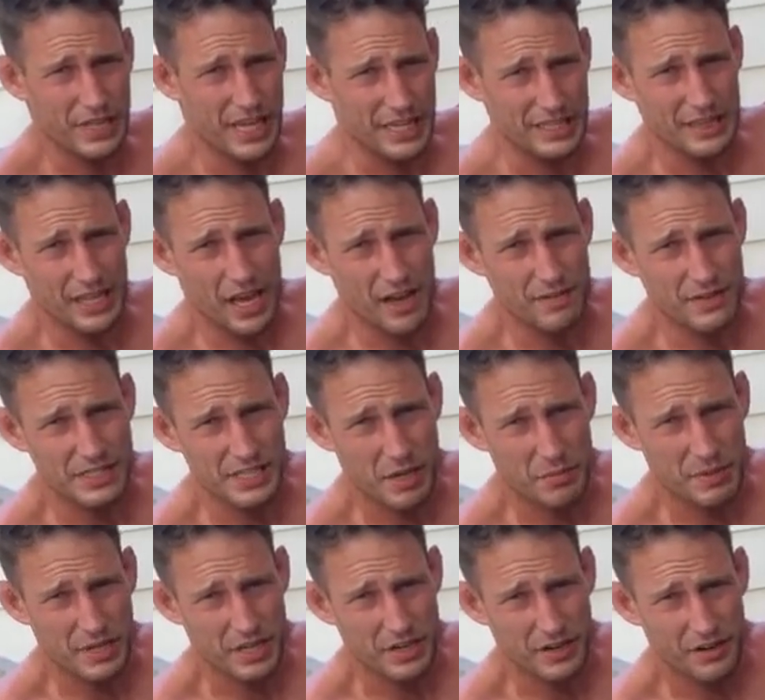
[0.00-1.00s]
Like love is
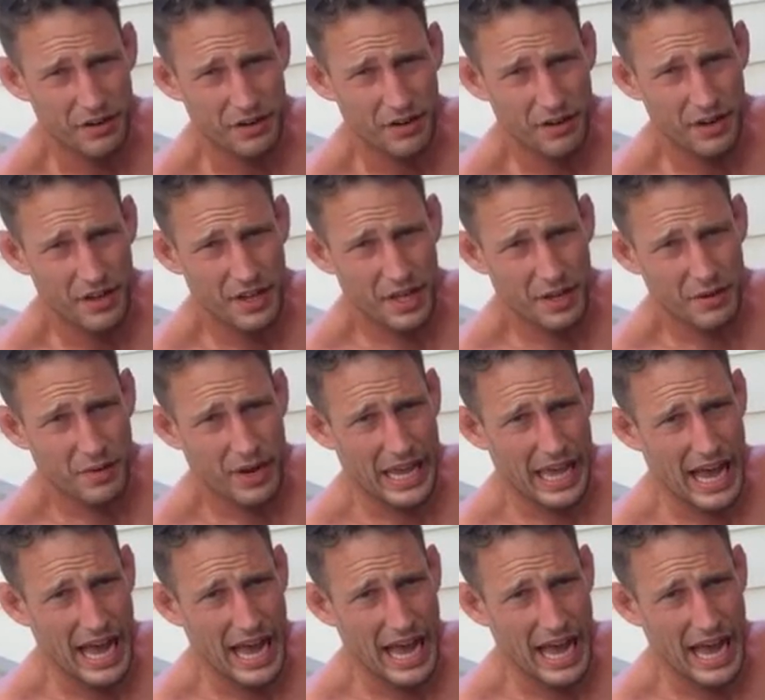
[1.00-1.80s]
up here, right?